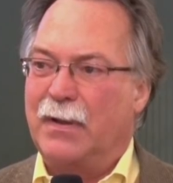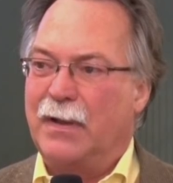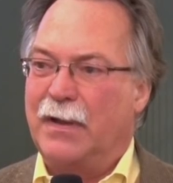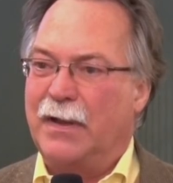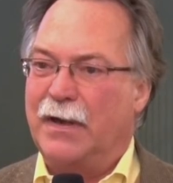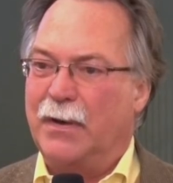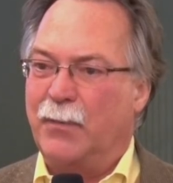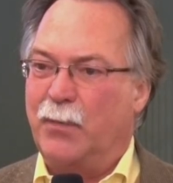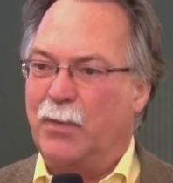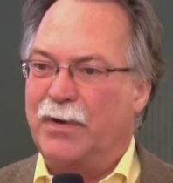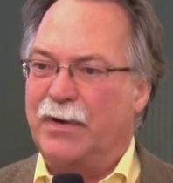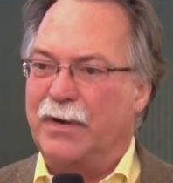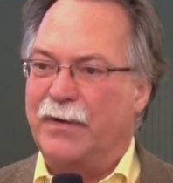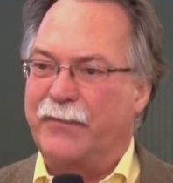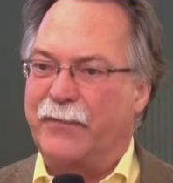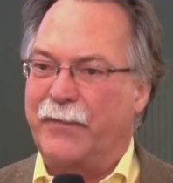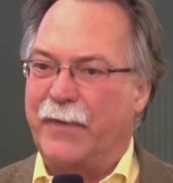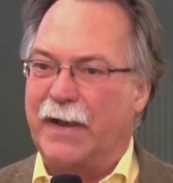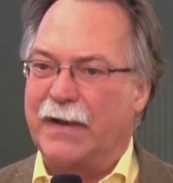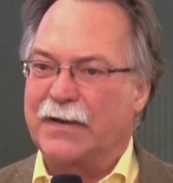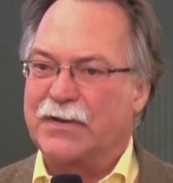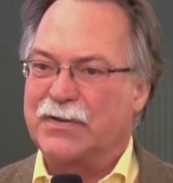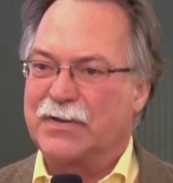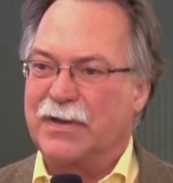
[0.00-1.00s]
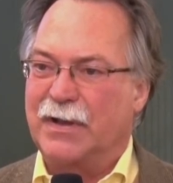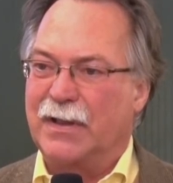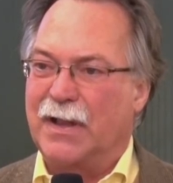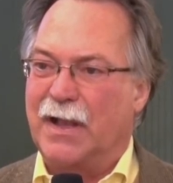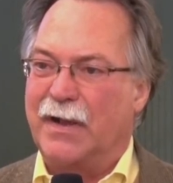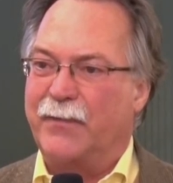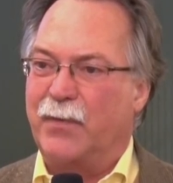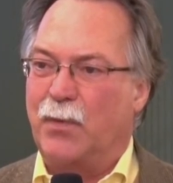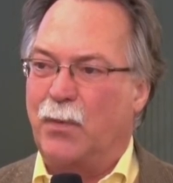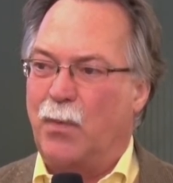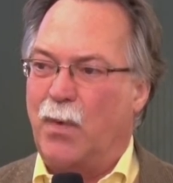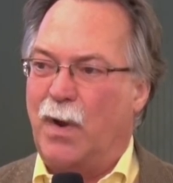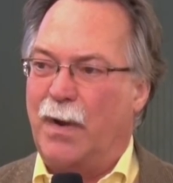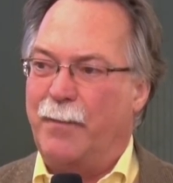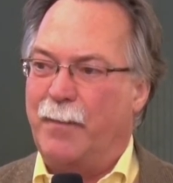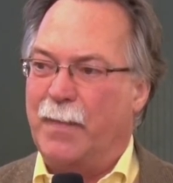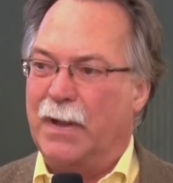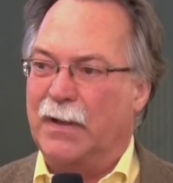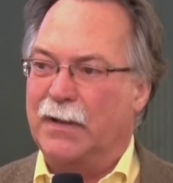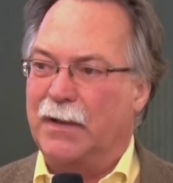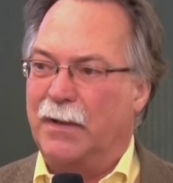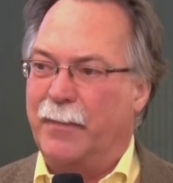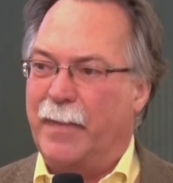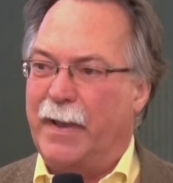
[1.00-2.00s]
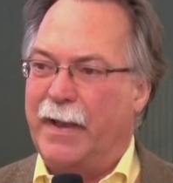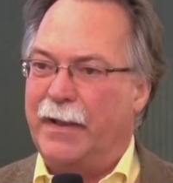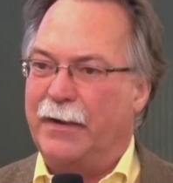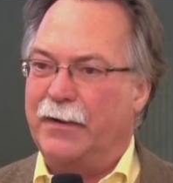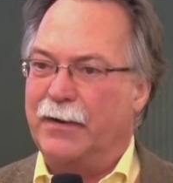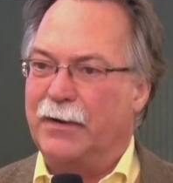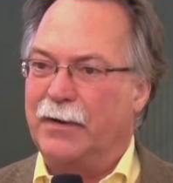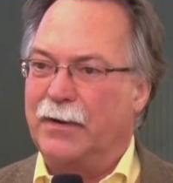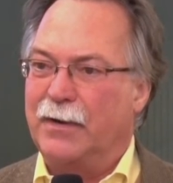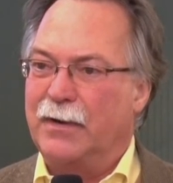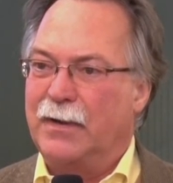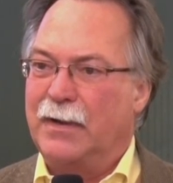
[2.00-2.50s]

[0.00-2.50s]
and it wouldn't affect sea level 1 millimeter.